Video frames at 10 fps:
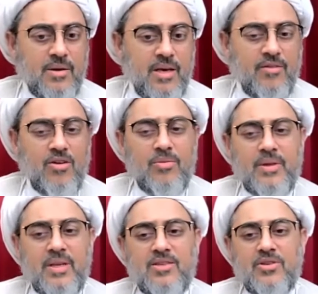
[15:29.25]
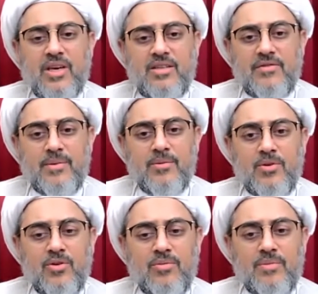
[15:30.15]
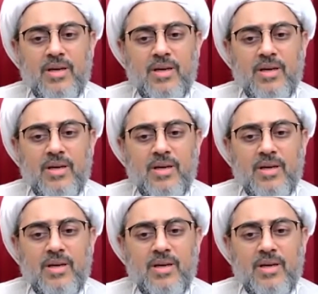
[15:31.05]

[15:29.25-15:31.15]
have all been educated from Qom,